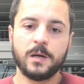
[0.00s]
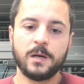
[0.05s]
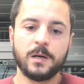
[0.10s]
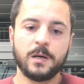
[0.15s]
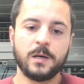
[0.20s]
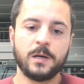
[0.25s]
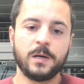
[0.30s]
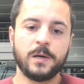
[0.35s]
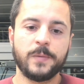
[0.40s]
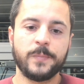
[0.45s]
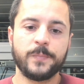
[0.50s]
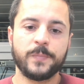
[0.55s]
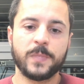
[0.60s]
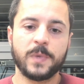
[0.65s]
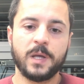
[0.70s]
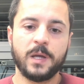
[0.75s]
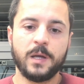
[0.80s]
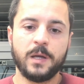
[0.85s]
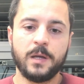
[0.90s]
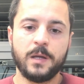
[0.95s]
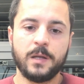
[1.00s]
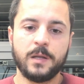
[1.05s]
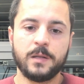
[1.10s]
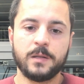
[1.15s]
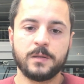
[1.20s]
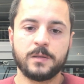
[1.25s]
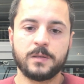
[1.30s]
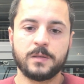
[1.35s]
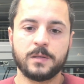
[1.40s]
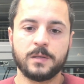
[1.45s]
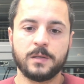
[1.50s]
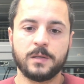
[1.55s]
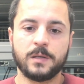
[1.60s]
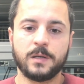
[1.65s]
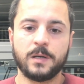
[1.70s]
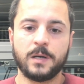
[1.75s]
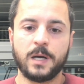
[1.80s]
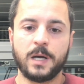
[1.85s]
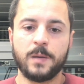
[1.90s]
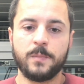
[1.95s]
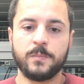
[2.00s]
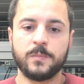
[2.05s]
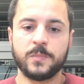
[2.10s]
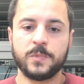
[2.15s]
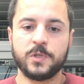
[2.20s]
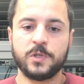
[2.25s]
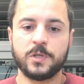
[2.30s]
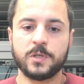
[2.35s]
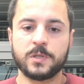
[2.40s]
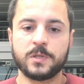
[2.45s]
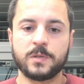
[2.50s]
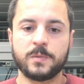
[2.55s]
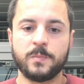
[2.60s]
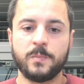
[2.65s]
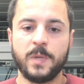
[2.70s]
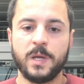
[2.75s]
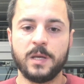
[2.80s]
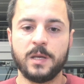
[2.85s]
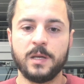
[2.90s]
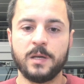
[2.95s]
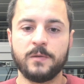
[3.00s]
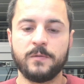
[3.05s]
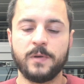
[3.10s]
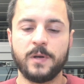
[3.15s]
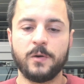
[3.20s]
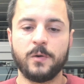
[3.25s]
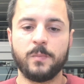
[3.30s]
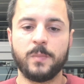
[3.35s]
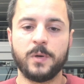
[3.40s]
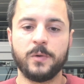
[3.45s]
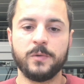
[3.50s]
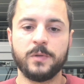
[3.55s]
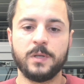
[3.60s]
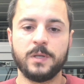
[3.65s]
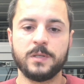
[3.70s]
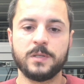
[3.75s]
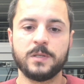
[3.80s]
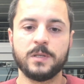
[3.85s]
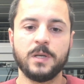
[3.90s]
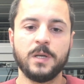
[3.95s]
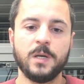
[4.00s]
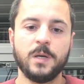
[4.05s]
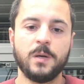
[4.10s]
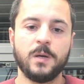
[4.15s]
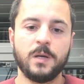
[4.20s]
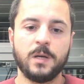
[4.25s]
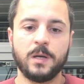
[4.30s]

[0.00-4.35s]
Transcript: And I'm just making available this